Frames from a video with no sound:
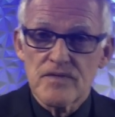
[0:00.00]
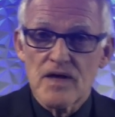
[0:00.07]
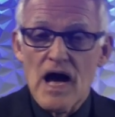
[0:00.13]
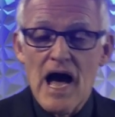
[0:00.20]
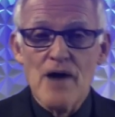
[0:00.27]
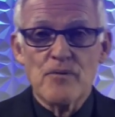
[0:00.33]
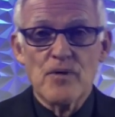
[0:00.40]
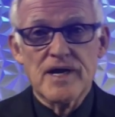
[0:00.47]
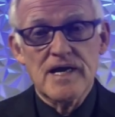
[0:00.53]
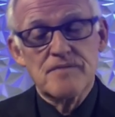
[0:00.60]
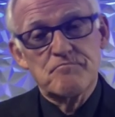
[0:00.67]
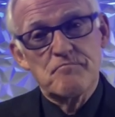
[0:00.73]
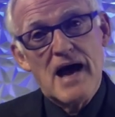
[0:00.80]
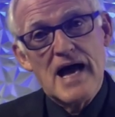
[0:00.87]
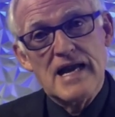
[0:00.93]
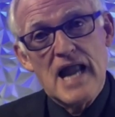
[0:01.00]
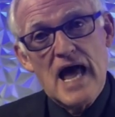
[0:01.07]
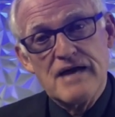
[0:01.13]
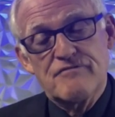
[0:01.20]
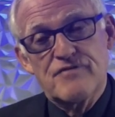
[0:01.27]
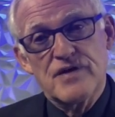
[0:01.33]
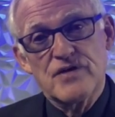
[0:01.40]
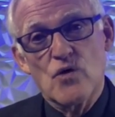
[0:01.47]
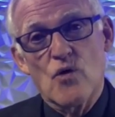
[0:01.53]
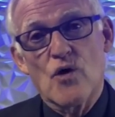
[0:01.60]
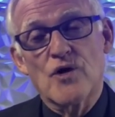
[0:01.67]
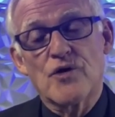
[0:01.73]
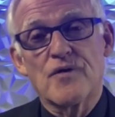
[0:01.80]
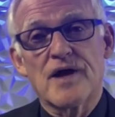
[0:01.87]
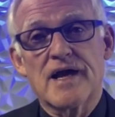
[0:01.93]
I will get my life in
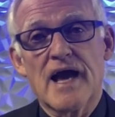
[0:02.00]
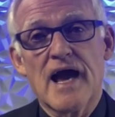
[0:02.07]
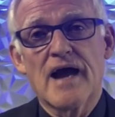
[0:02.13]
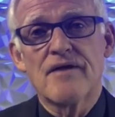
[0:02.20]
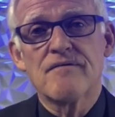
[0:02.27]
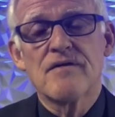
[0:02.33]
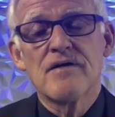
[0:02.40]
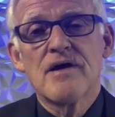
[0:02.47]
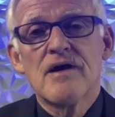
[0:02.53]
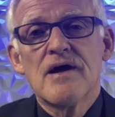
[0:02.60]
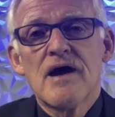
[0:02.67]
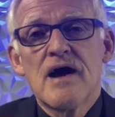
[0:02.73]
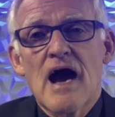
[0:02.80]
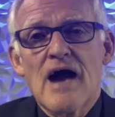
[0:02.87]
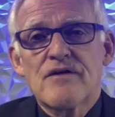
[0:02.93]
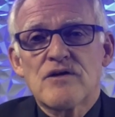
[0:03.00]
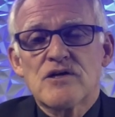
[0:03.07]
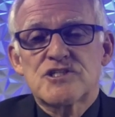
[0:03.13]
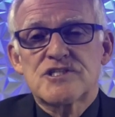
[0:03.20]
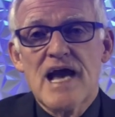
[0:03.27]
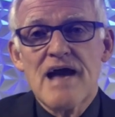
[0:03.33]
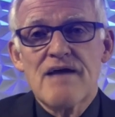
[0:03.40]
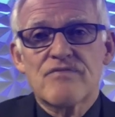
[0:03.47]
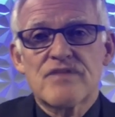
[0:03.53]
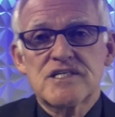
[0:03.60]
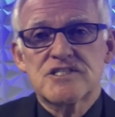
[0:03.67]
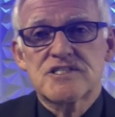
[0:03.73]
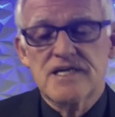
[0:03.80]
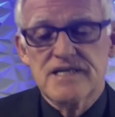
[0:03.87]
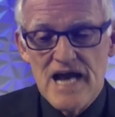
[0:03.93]
order again. Understand
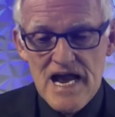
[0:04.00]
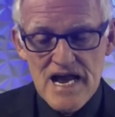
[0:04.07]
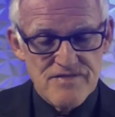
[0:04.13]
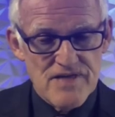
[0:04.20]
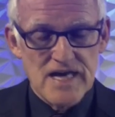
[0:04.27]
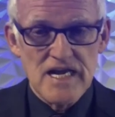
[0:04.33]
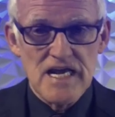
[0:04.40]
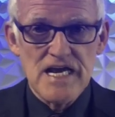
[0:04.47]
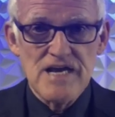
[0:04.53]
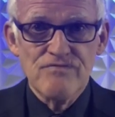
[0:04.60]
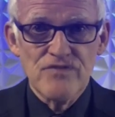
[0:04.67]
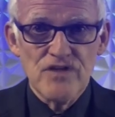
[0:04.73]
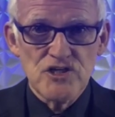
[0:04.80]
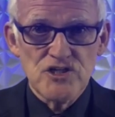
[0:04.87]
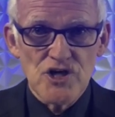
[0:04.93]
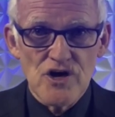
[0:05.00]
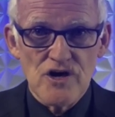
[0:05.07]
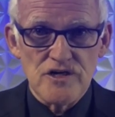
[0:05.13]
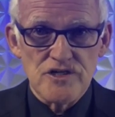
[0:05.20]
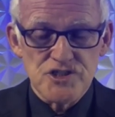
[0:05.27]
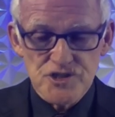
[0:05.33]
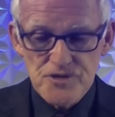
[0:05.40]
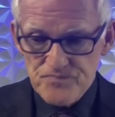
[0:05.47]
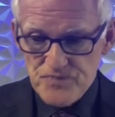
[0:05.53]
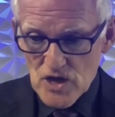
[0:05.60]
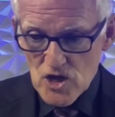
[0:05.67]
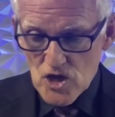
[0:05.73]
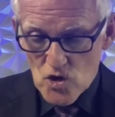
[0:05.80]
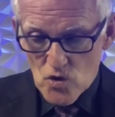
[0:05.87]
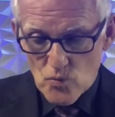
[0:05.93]
this today that in the church,
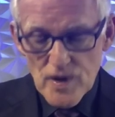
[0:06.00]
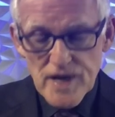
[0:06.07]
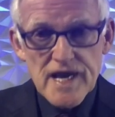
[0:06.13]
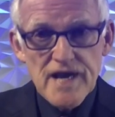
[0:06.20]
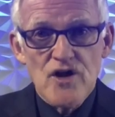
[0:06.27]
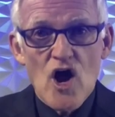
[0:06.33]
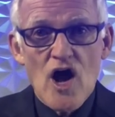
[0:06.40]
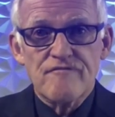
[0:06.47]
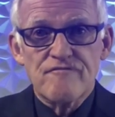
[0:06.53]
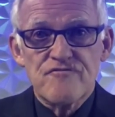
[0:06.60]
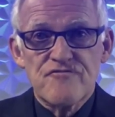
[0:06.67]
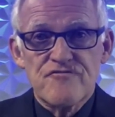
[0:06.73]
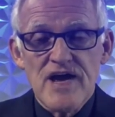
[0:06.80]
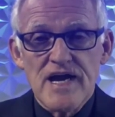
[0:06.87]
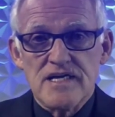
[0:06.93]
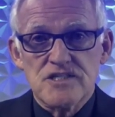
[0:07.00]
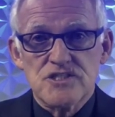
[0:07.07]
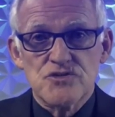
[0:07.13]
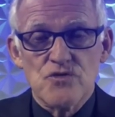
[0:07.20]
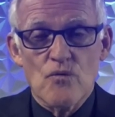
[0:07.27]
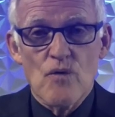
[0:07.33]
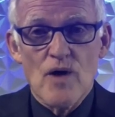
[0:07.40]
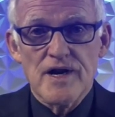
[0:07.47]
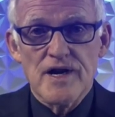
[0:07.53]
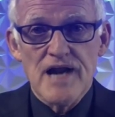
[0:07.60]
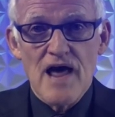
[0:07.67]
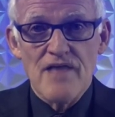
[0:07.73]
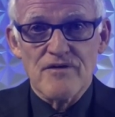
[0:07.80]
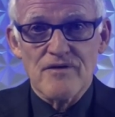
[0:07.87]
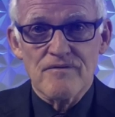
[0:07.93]
we cannot fix one
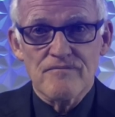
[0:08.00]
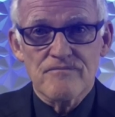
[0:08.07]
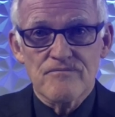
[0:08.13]
another